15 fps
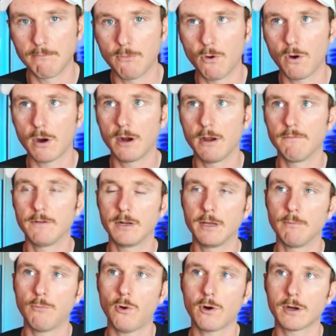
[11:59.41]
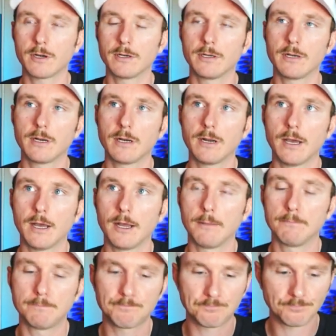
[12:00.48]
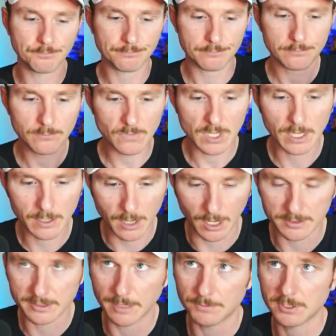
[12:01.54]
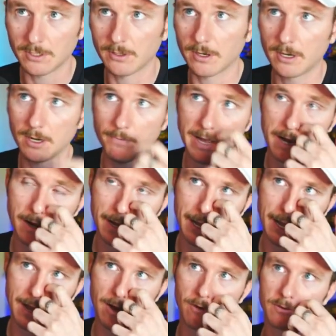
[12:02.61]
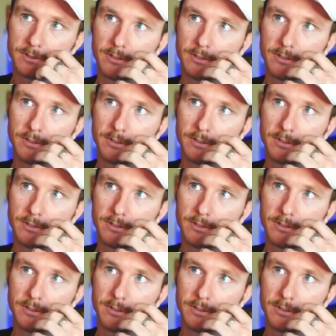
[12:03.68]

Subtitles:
more of an important concept to learn about how